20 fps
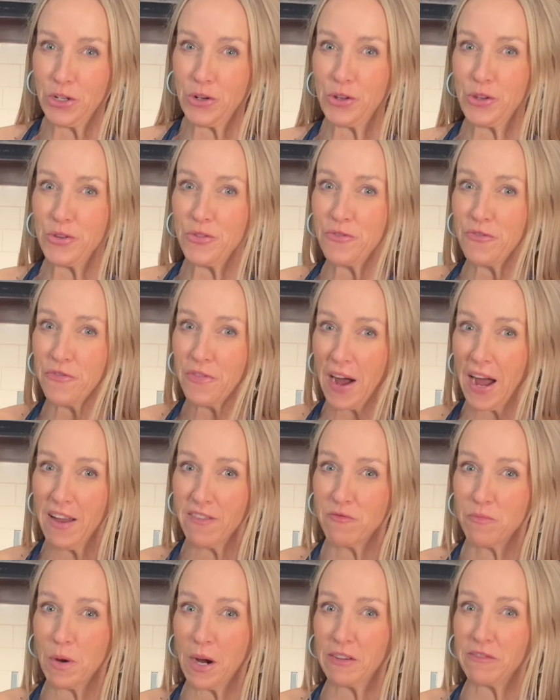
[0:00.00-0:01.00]
you 5
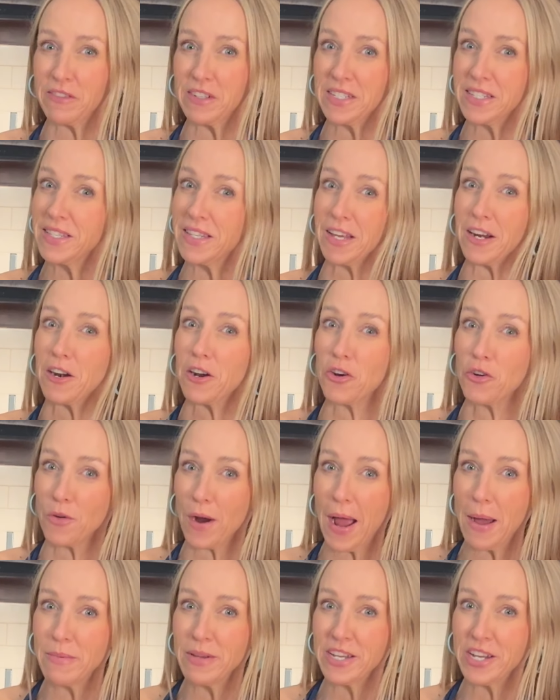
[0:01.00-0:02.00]
breakfasts that are
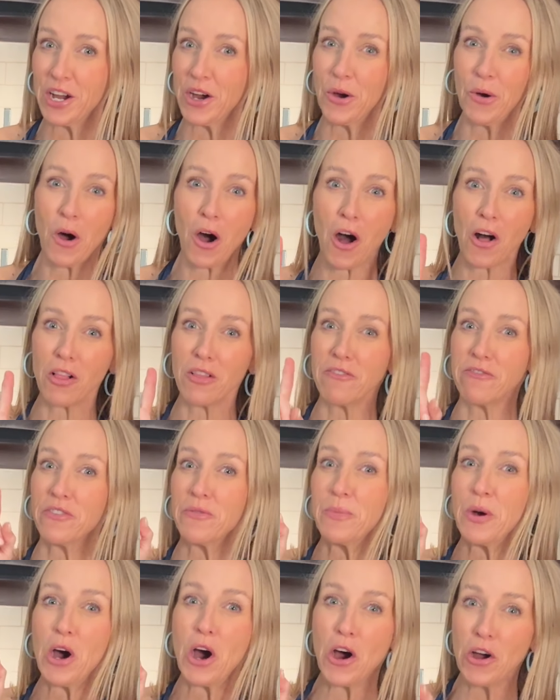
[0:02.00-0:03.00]
grab and go, all of them
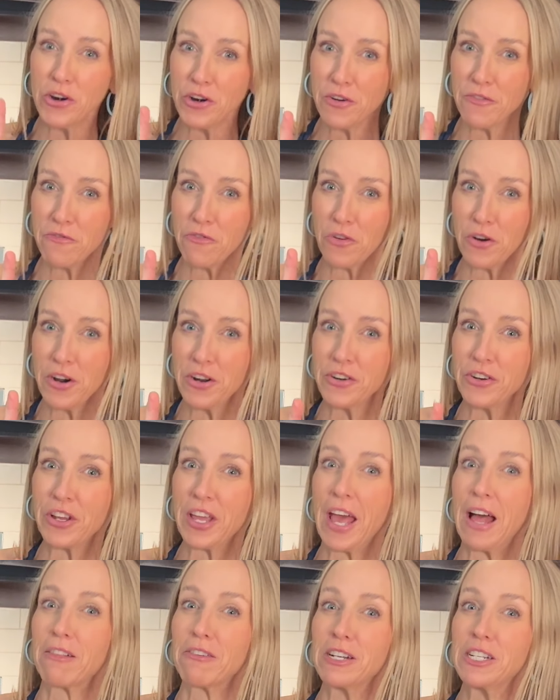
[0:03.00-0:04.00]
under 400
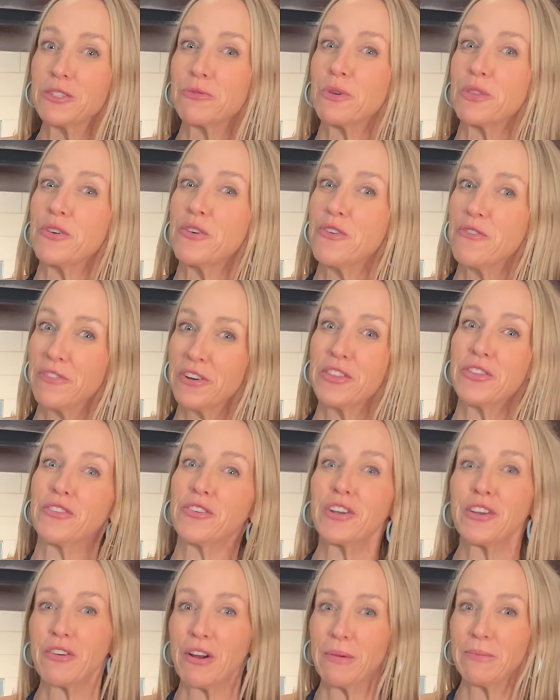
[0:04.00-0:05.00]
calories with over
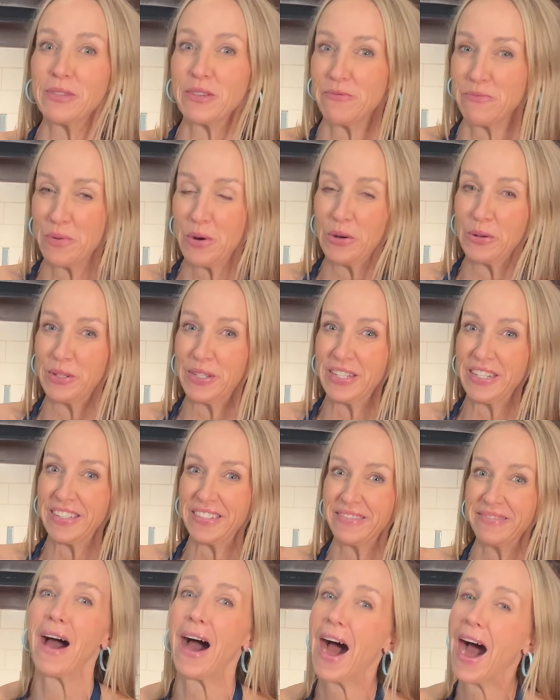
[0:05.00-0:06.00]
30 grams of protein.
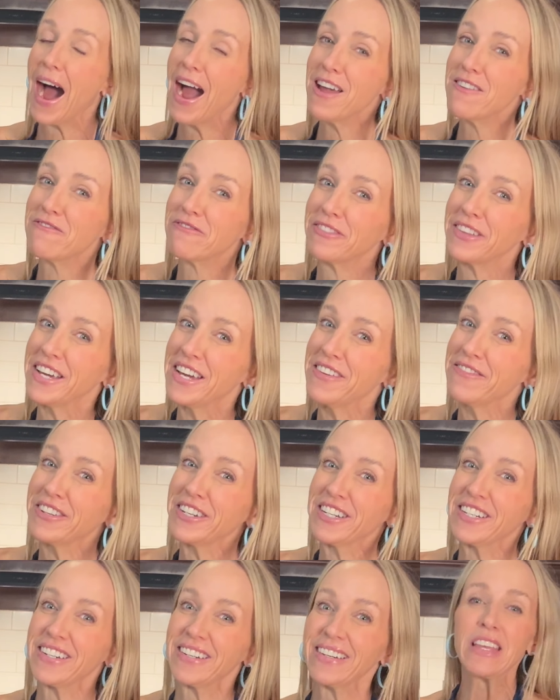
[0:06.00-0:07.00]
High
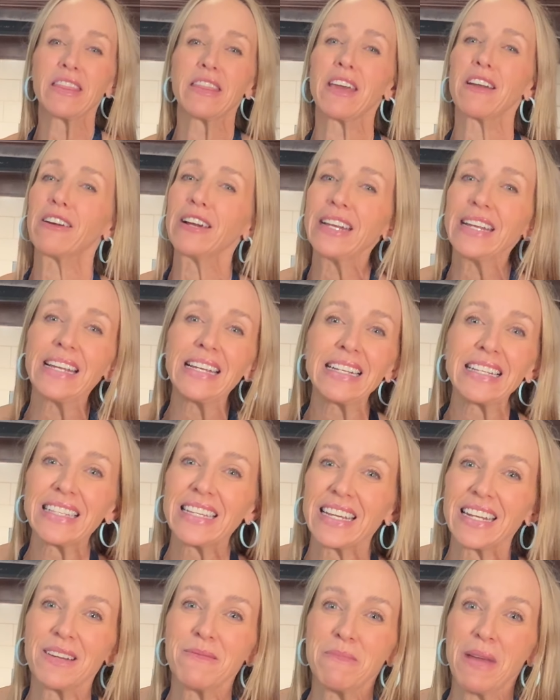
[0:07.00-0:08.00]
flavor, they're easy
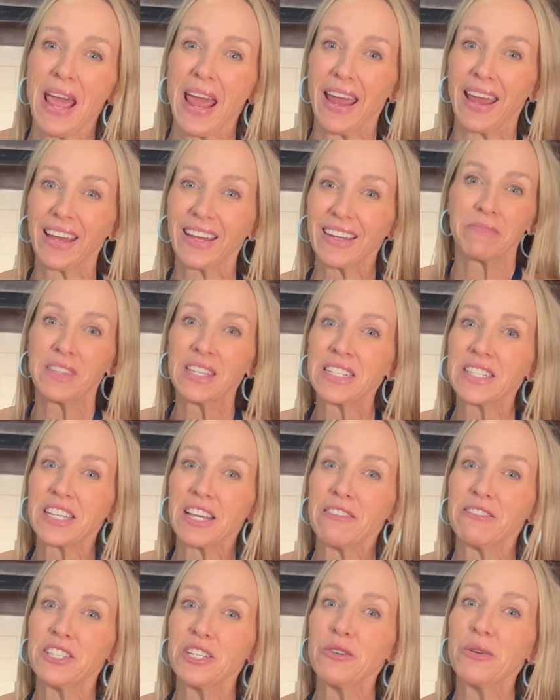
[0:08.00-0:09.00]
to make. This
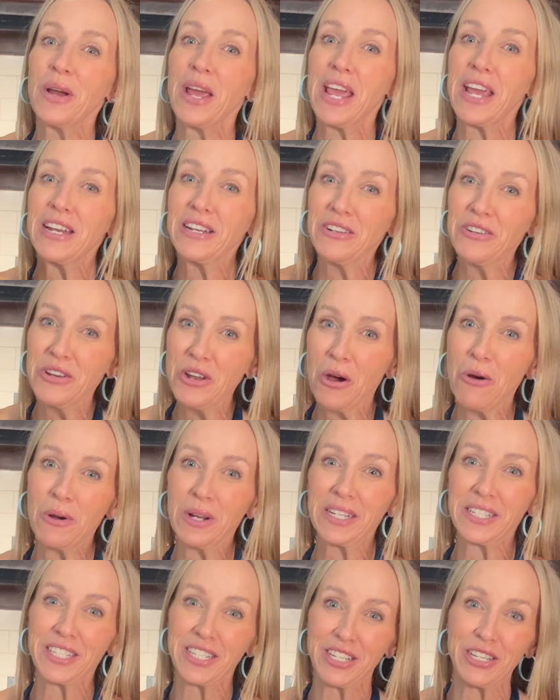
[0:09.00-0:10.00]
gives you a no
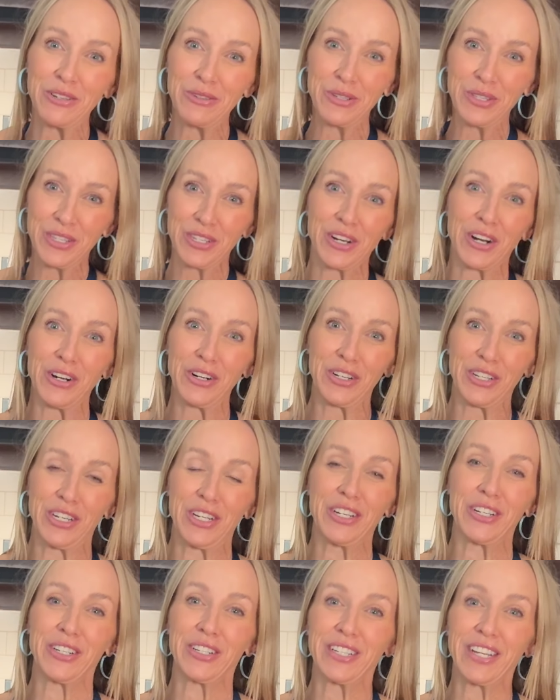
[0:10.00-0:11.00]
excuse start to
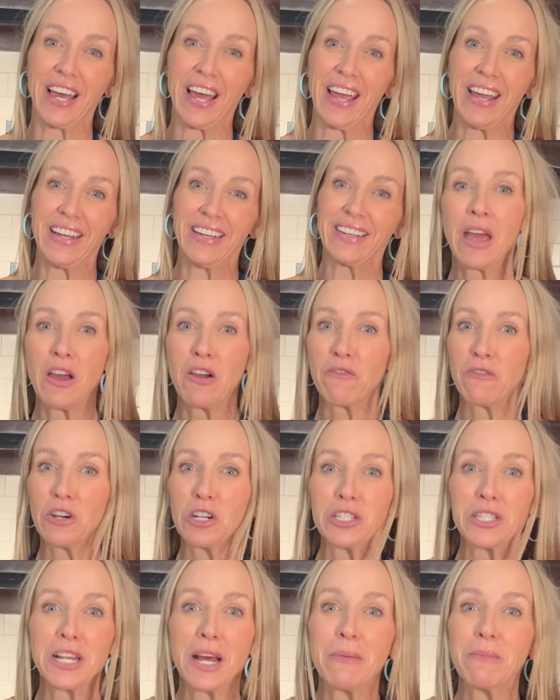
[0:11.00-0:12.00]
your day.
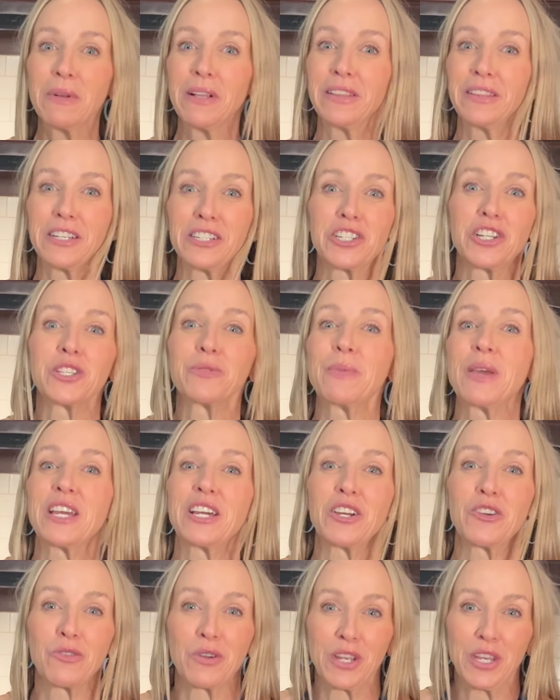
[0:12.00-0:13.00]
First up, let's just make a
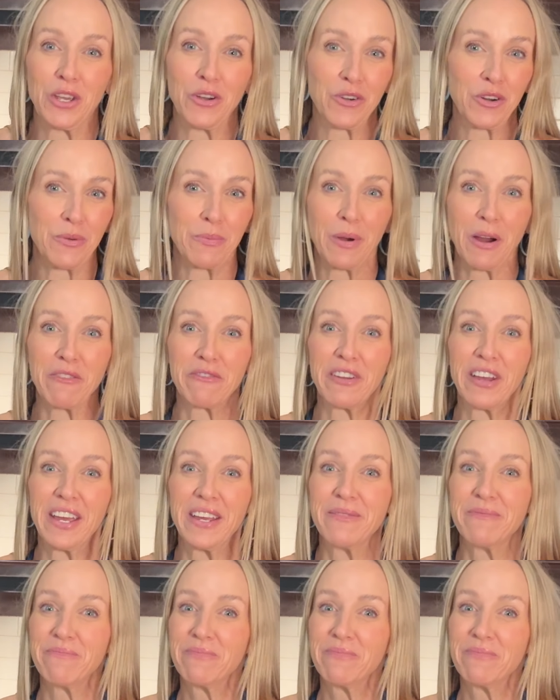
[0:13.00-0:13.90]
Greek yogurt parfait.